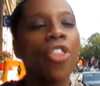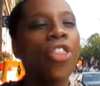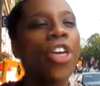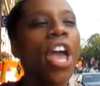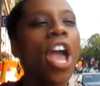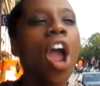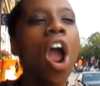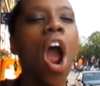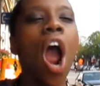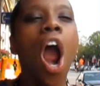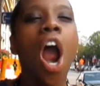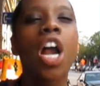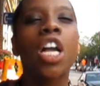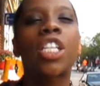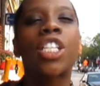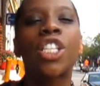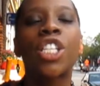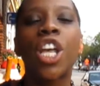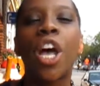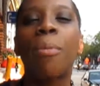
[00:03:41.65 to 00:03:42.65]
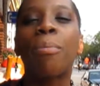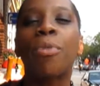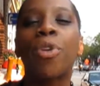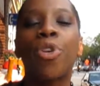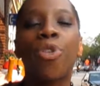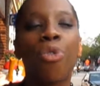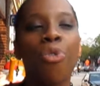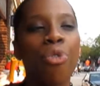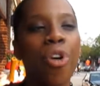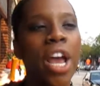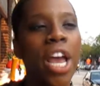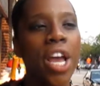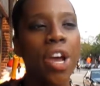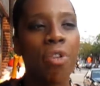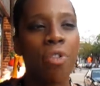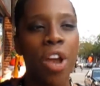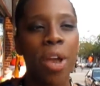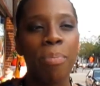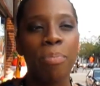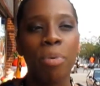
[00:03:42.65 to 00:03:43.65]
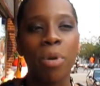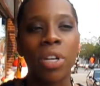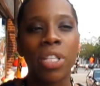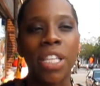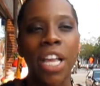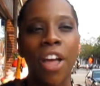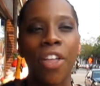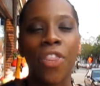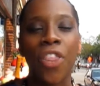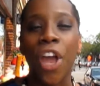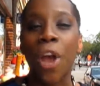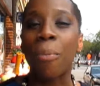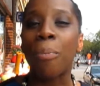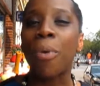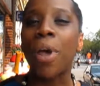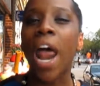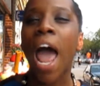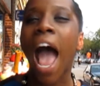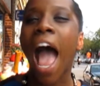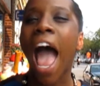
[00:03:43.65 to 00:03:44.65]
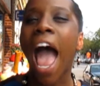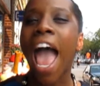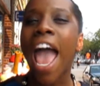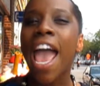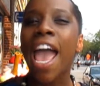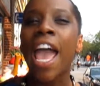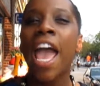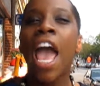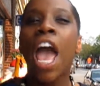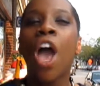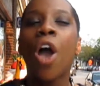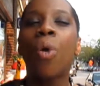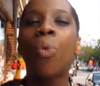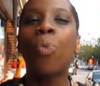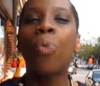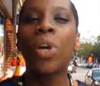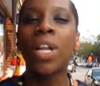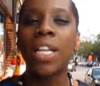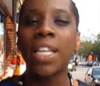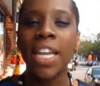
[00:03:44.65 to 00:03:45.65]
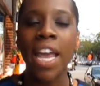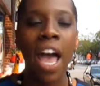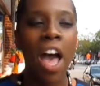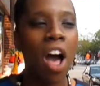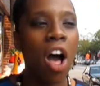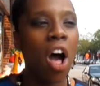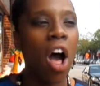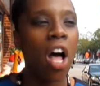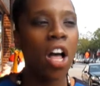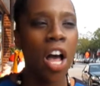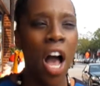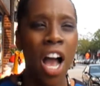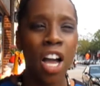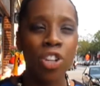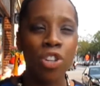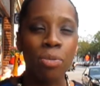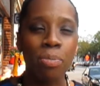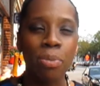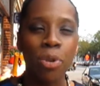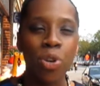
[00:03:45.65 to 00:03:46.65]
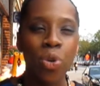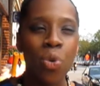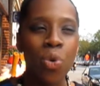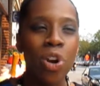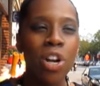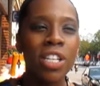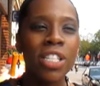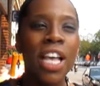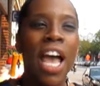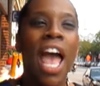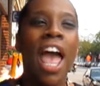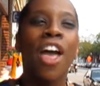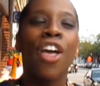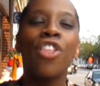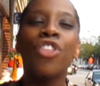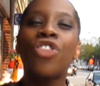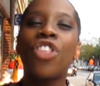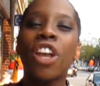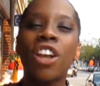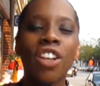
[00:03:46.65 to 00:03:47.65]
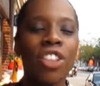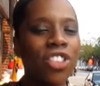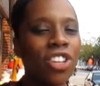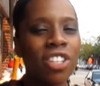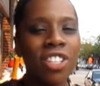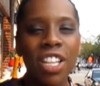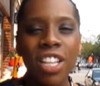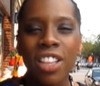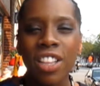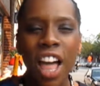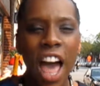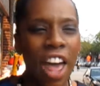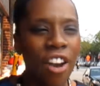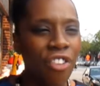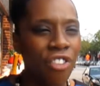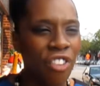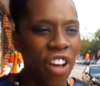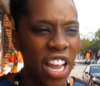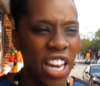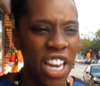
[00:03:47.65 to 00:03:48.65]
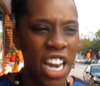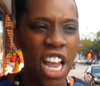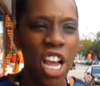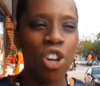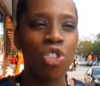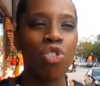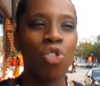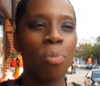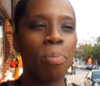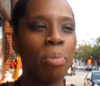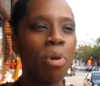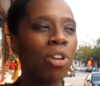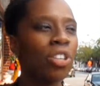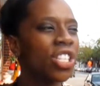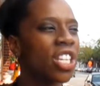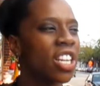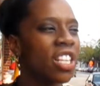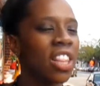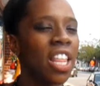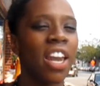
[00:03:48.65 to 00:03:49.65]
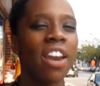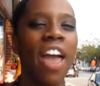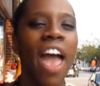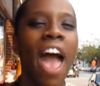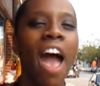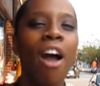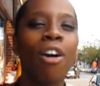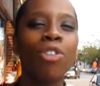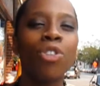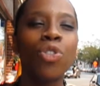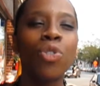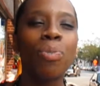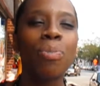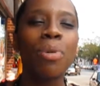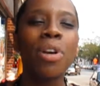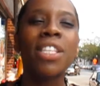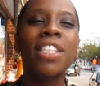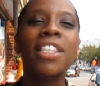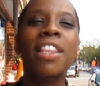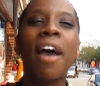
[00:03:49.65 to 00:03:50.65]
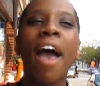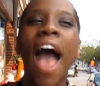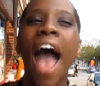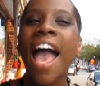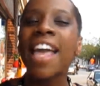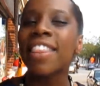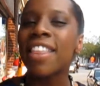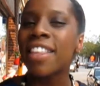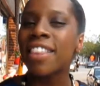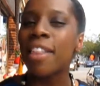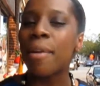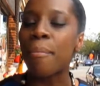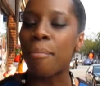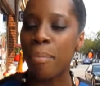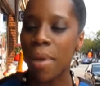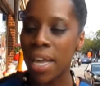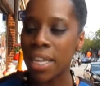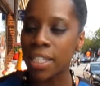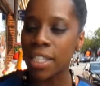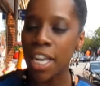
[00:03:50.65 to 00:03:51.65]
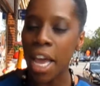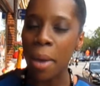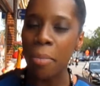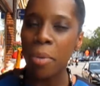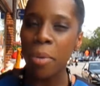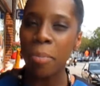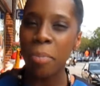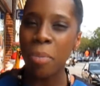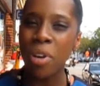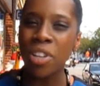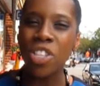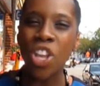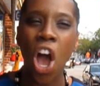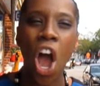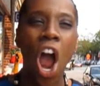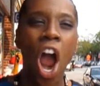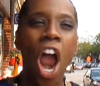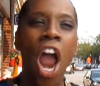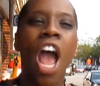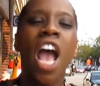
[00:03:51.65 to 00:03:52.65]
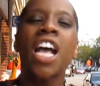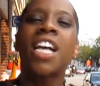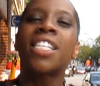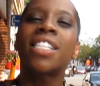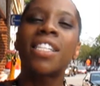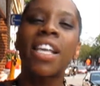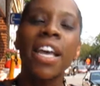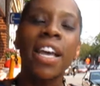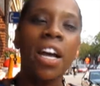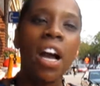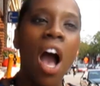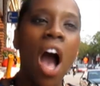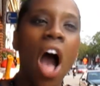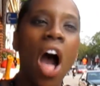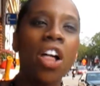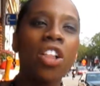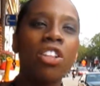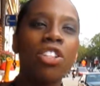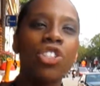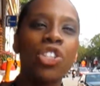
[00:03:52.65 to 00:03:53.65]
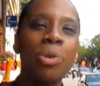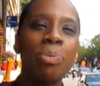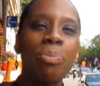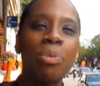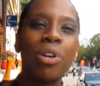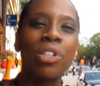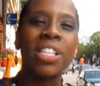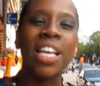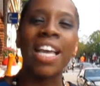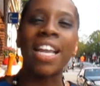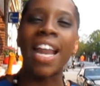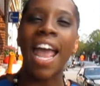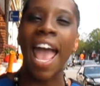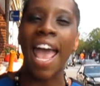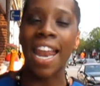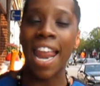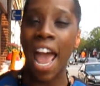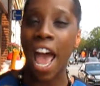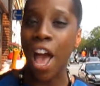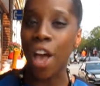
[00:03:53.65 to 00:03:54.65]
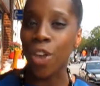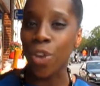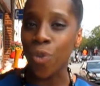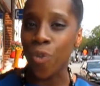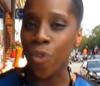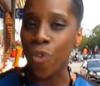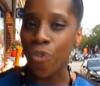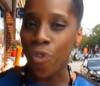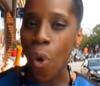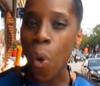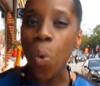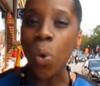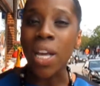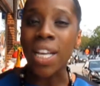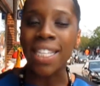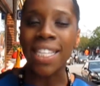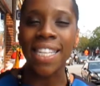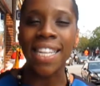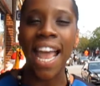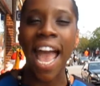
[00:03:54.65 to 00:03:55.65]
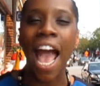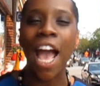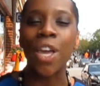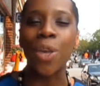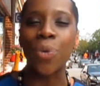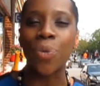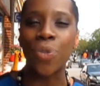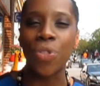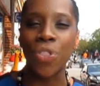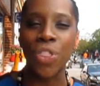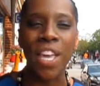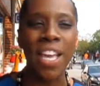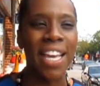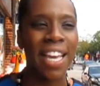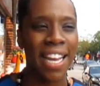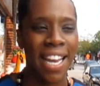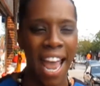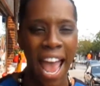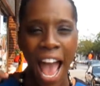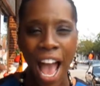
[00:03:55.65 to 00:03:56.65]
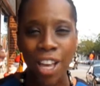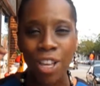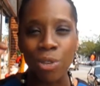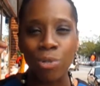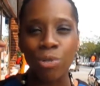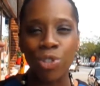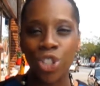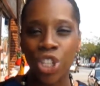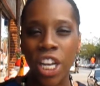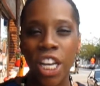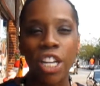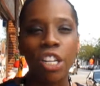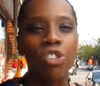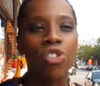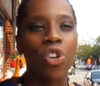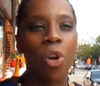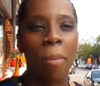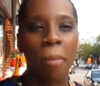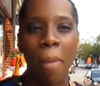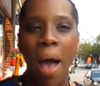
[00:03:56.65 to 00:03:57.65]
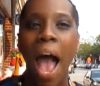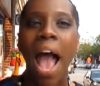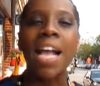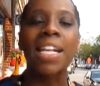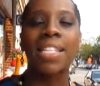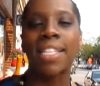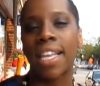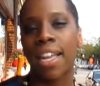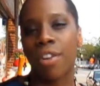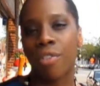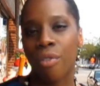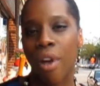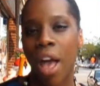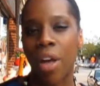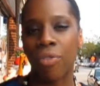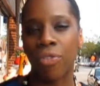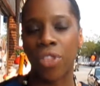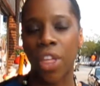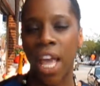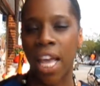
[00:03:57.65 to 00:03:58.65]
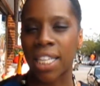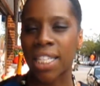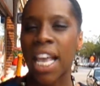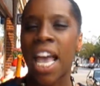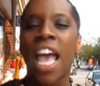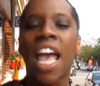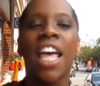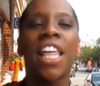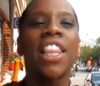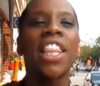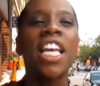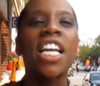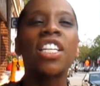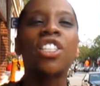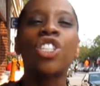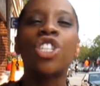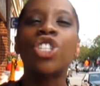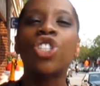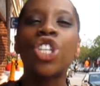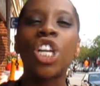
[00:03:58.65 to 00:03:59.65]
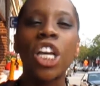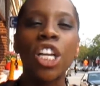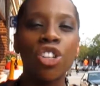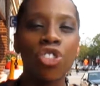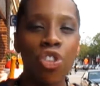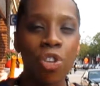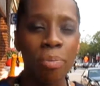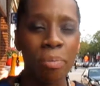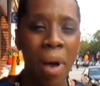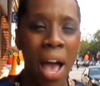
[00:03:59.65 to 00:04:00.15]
There are some great, great books out there, but I would tell entrepreneurs, there's a lot of financial books and a lot of how-to books. I think the best type of books are psychology books and how you focus and how you think and how you change your mindset around things. Things to change your